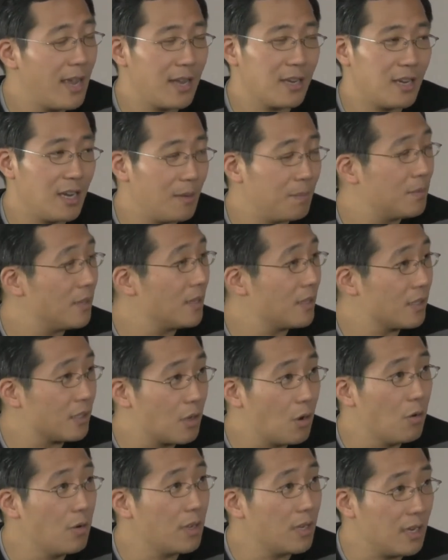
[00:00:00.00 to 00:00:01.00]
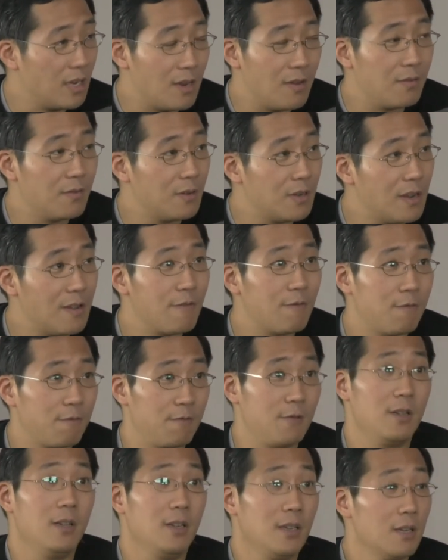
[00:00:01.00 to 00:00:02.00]
and keep things going even if,
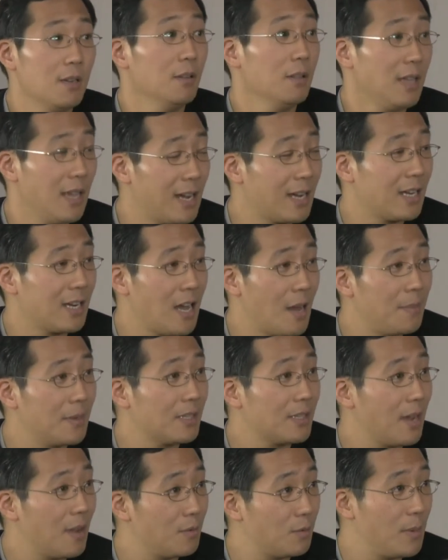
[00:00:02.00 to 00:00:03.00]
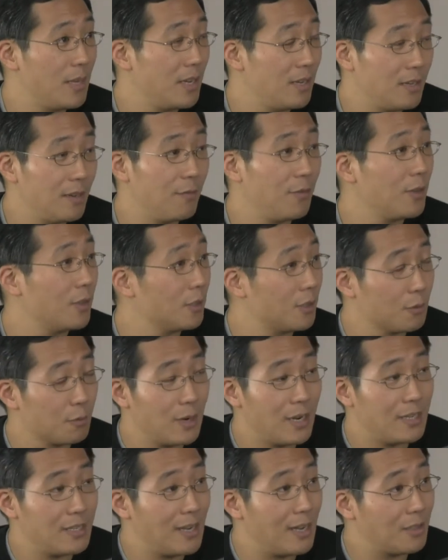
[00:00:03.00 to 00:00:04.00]
you know, the economic times made it difficult to
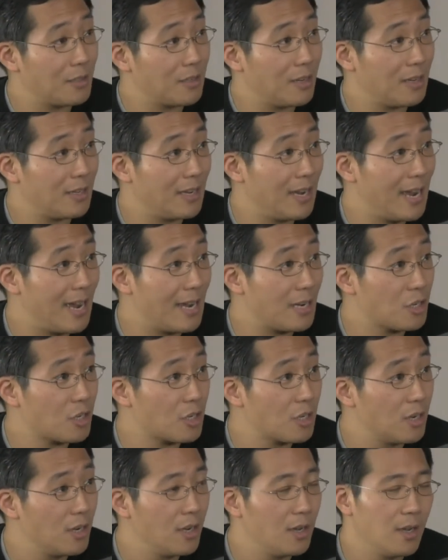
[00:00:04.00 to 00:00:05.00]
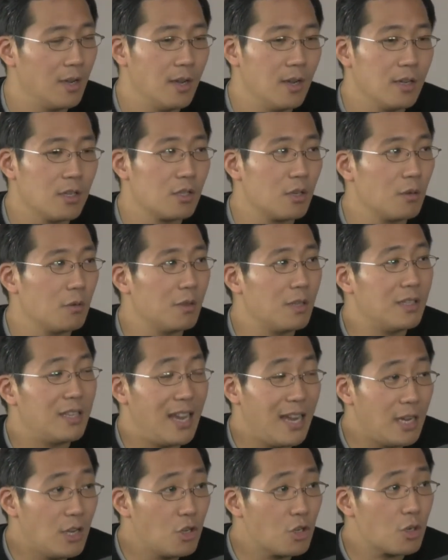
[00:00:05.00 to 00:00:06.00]
raise outside cash. So the
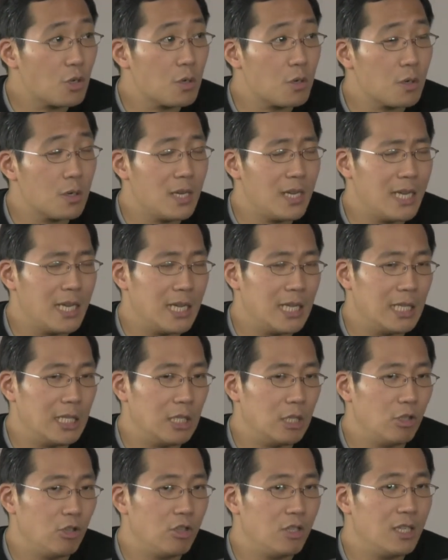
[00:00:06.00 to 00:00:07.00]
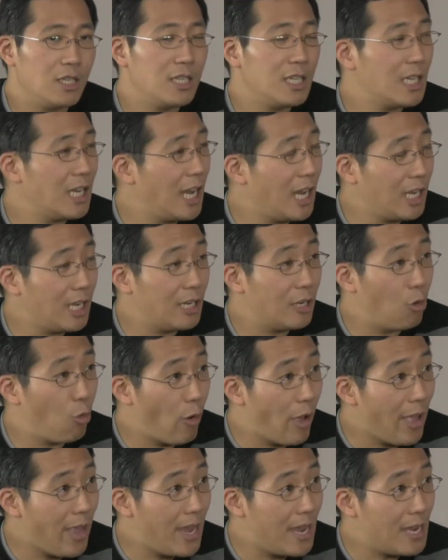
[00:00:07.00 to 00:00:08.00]
danger in syndicating
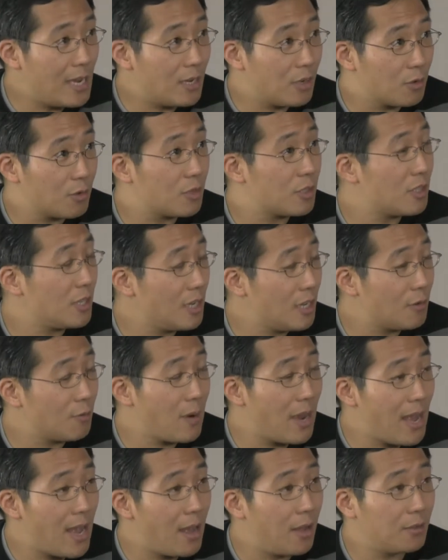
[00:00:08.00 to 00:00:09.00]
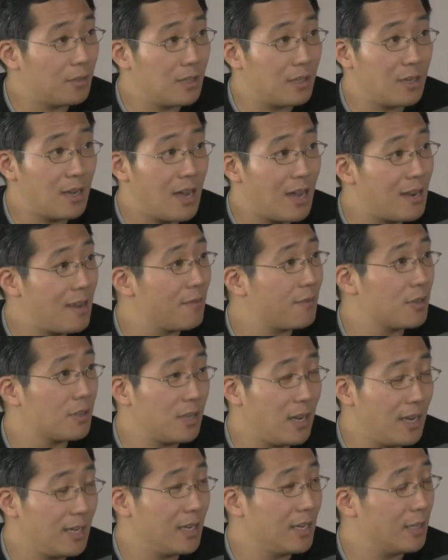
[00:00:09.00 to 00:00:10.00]
away your seed round and not ever
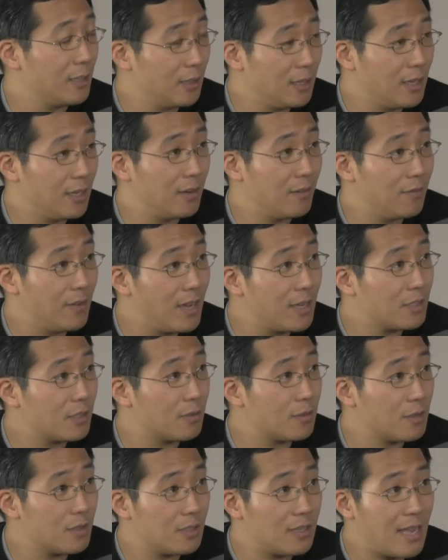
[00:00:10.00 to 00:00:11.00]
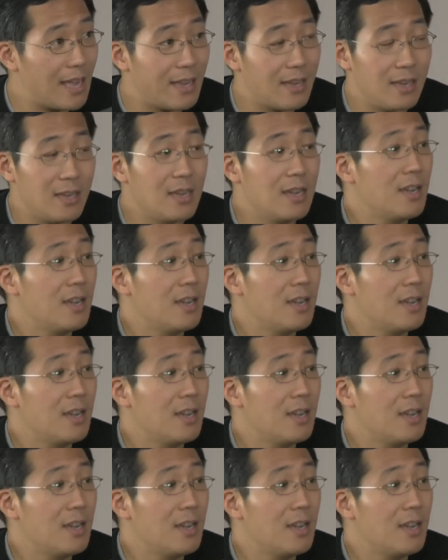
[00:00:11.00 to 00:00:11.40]
taking a lead investor is that,